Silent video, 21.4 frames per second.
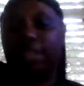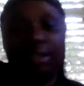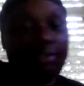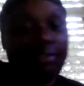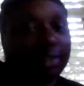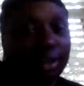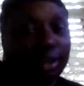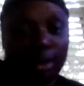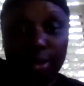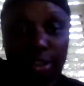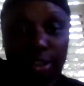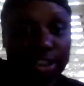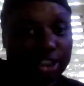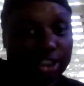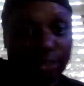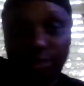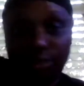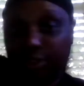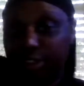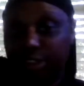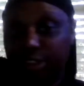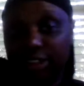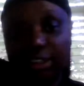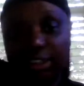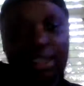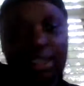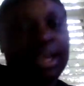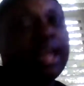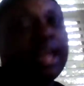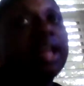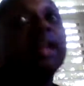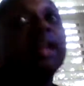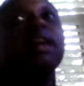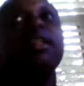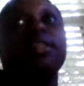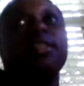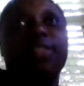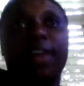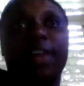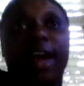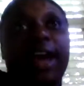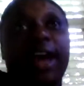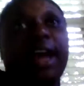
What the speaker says: even know that she was getting that